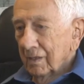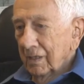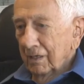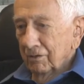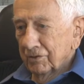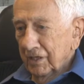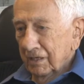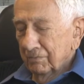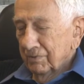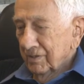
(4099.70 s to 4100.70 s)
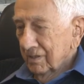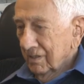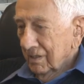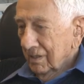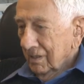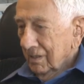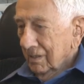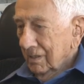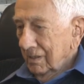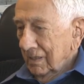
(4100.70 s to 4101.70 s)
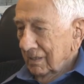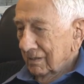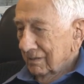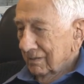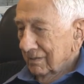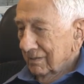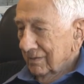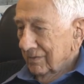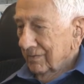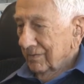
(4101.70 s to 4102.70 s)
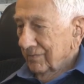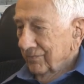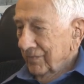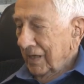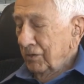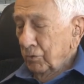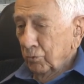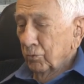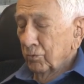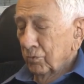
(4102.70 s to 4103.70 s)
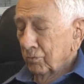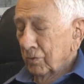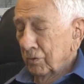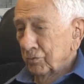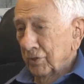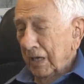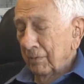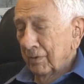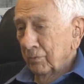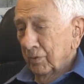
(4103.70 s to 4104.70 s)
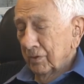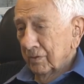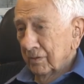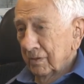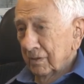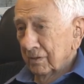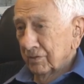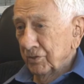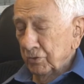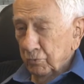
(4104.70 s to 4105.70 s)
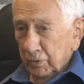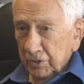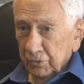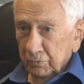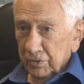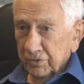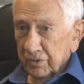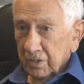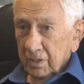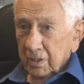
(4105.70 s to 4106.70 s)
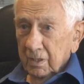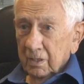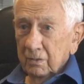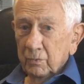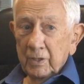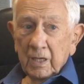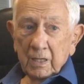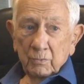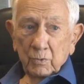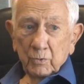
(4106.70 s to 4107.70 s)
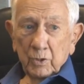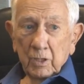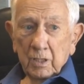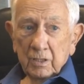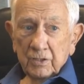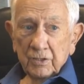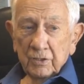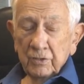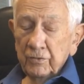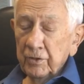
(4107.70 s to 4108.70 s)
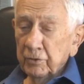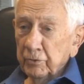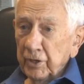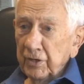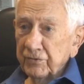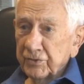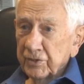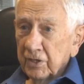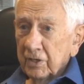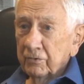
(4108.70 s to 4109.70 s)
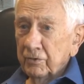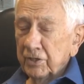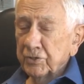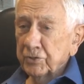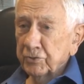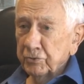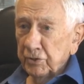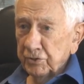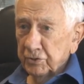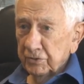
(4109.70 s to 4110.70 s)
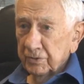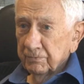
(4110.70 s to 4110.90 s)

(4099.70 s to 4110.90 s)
I looked at him, and I. I knew what was hap- what the situation was, and we had what we call the, the Graves Registration,